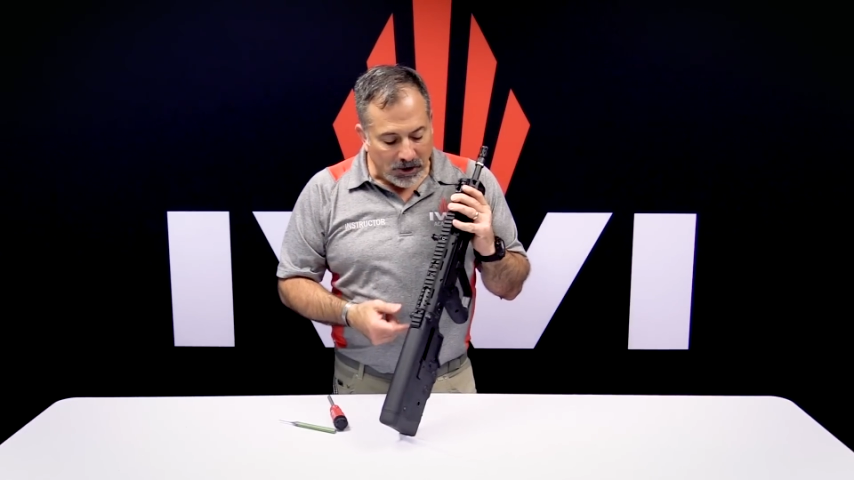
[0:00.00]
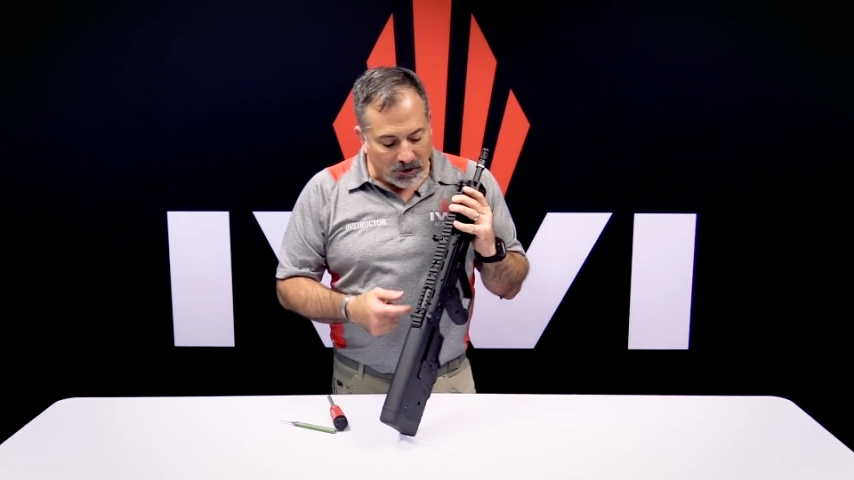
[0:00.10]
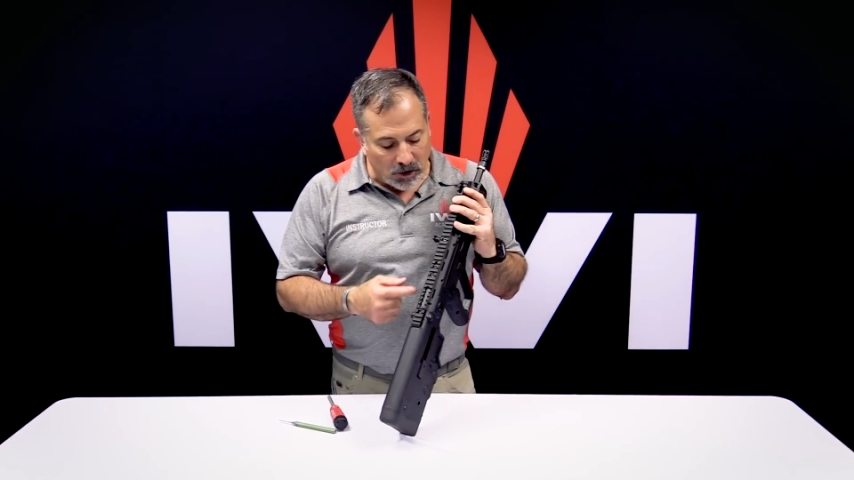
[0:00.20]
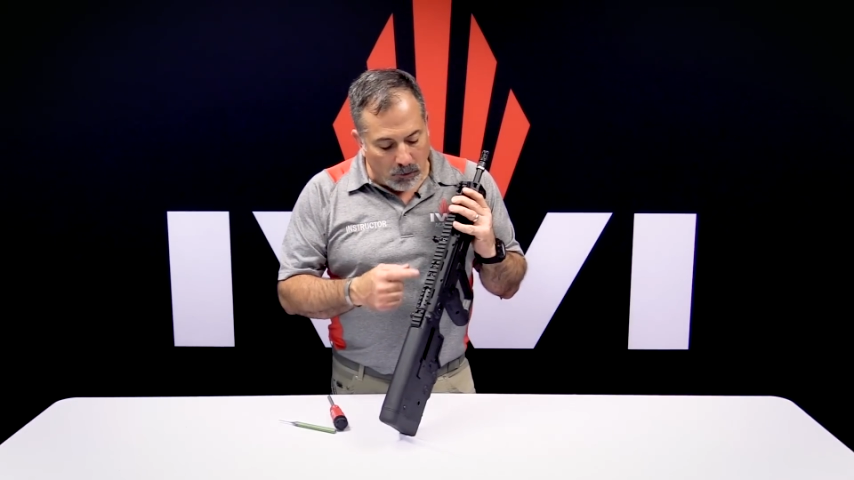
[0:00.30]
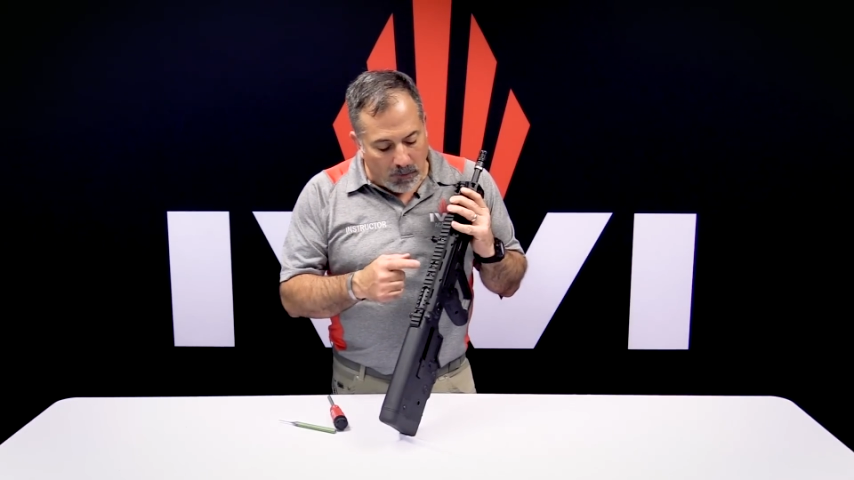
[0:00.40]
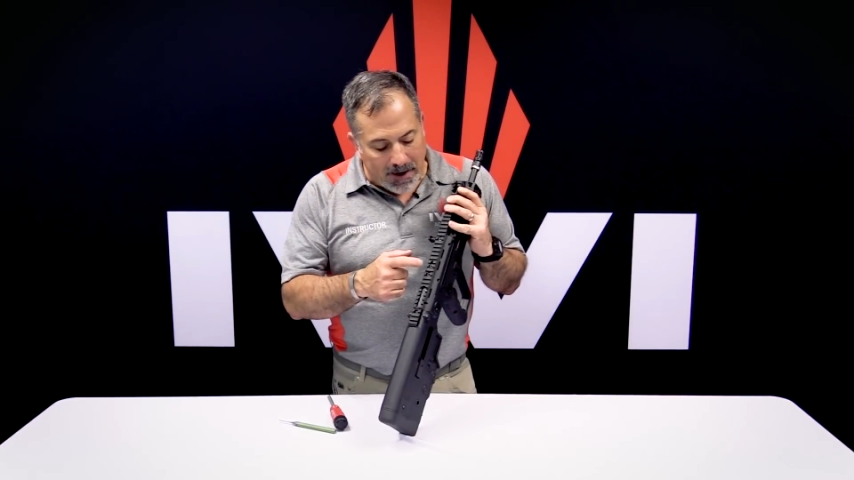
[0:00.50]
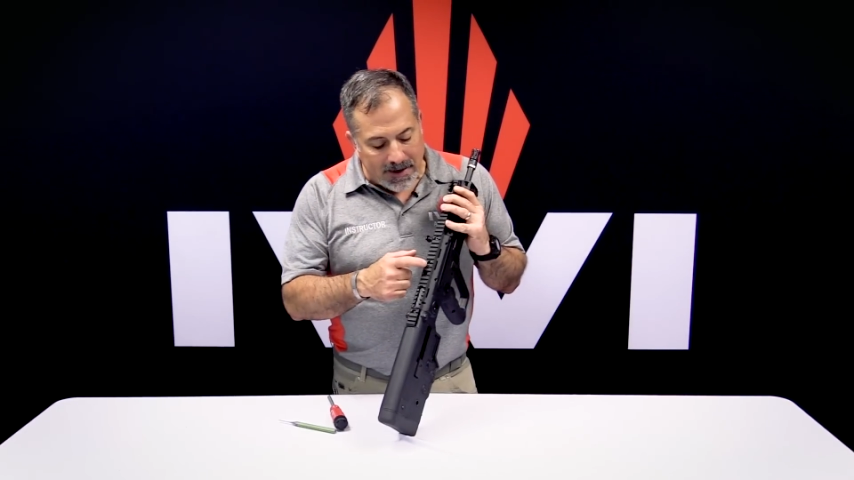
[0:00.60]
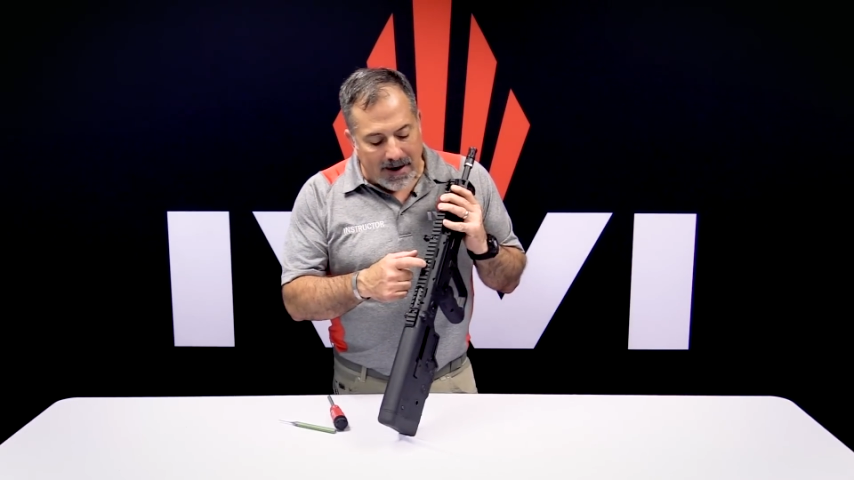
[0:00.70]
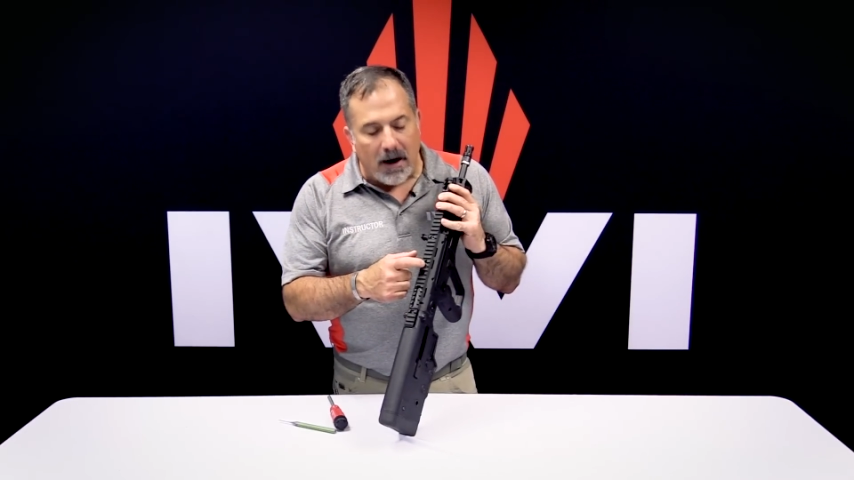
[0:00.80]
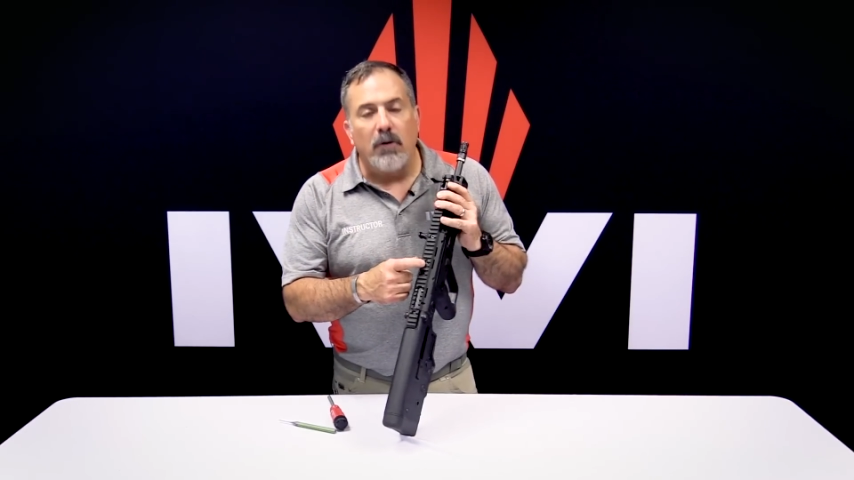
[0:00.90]
So
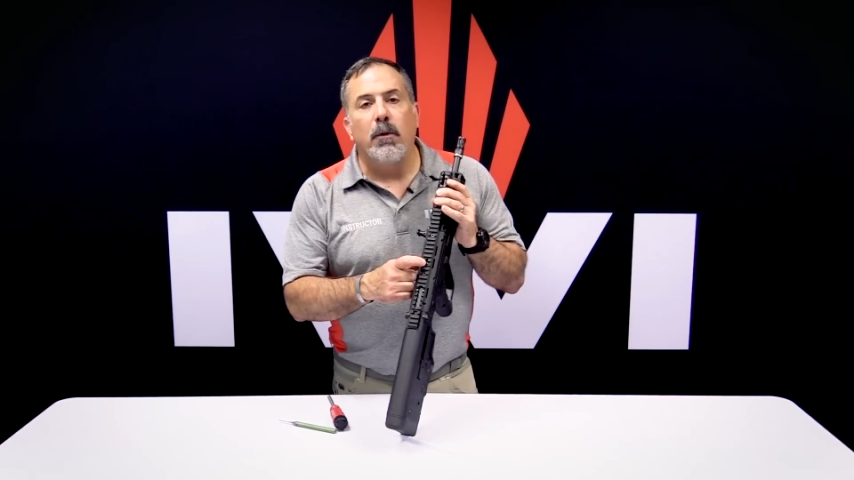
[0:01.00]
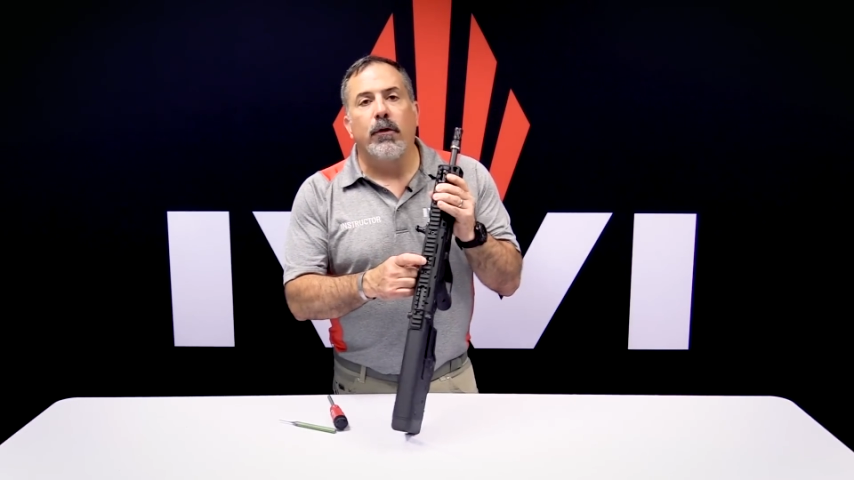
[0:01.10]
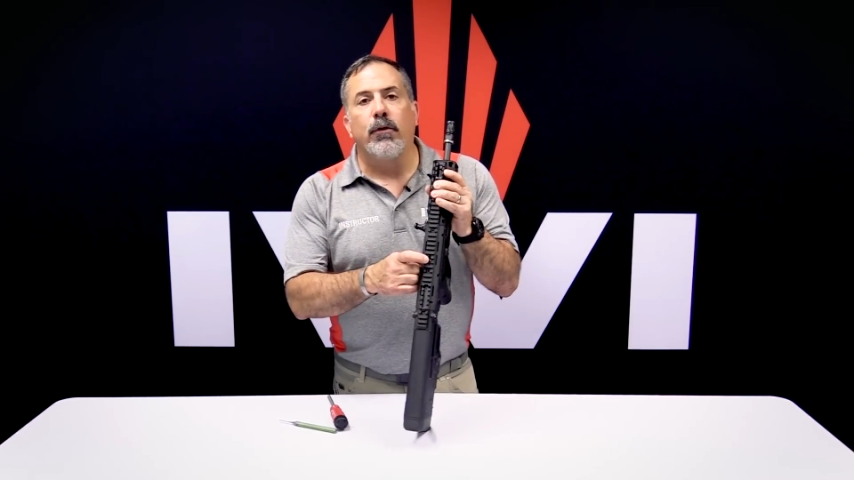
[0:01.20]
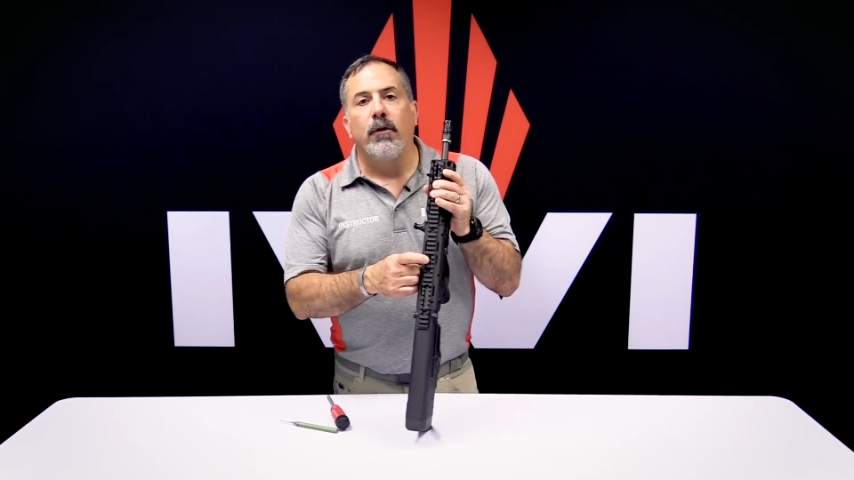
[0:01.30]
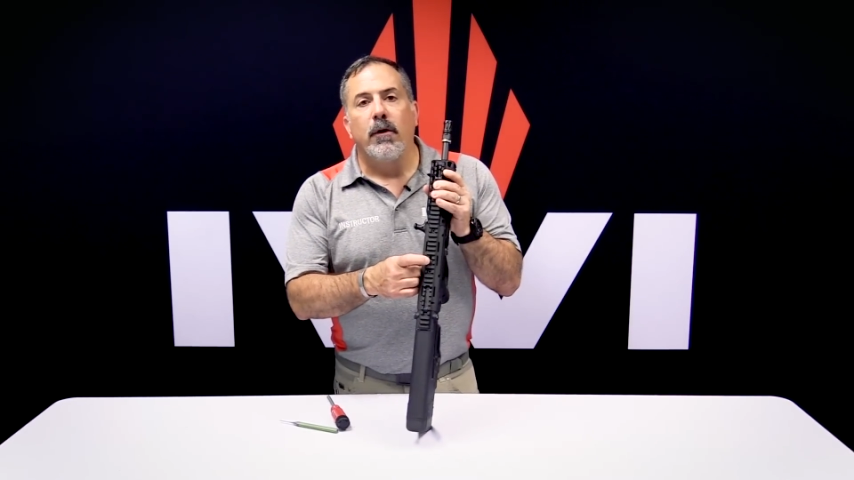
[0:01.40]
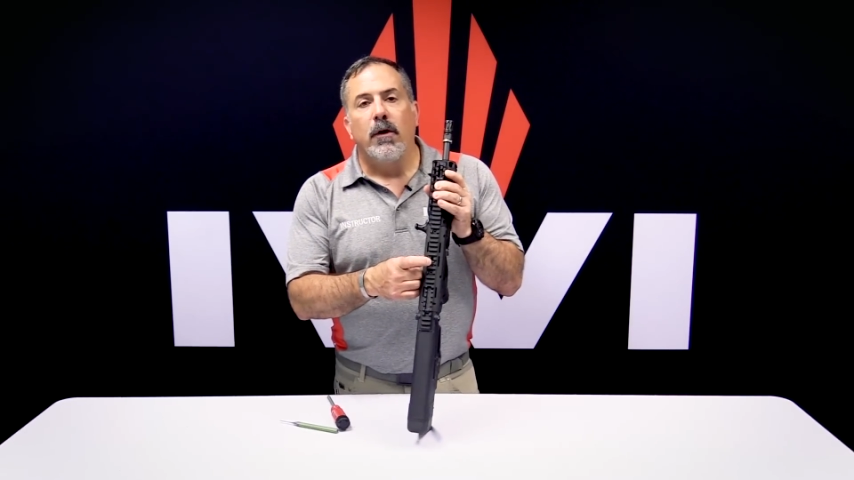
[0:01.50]
right now with